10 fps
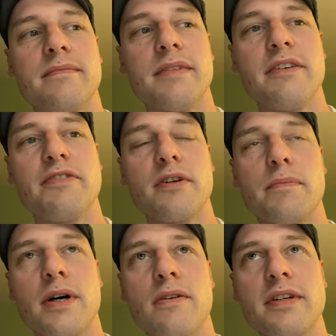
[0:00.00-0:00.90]
if your
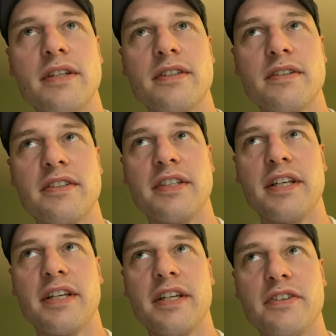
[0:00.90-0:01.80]
opponents are
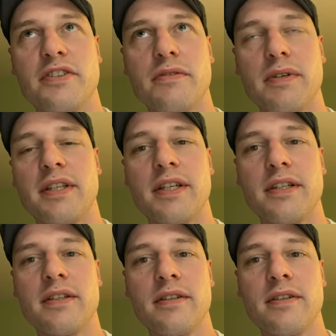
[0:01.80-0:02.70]
seeing an issue with
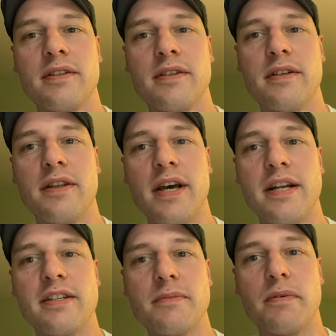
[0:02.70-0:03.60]
it, then
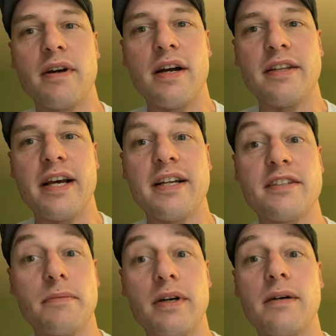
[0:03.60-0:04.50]
it's
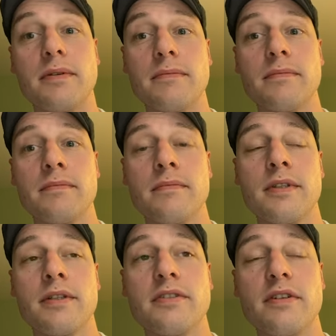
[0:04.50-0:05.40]
a problem.
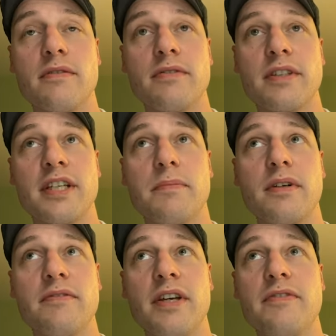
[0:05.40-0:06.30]
So, for
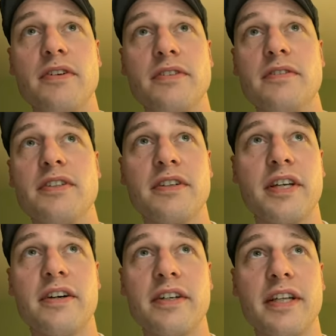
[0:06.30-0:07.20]
example, if you're using a
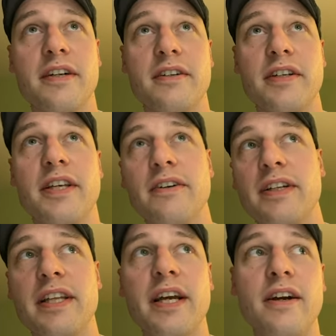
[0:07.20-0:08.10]
calculator here
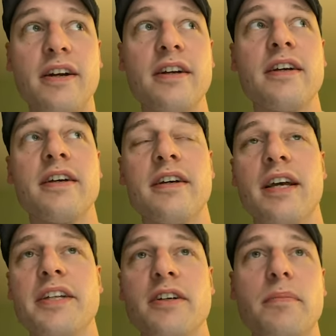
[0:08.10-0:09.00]
and there
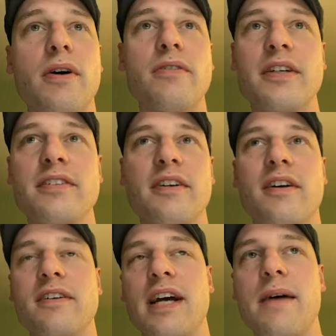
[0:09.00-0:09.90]
and your opponents
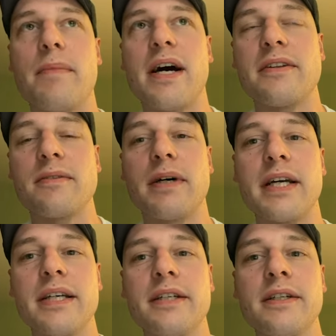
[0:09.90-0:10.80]
are not bothered by
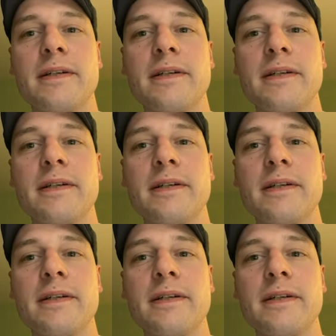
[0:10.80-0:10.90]
it,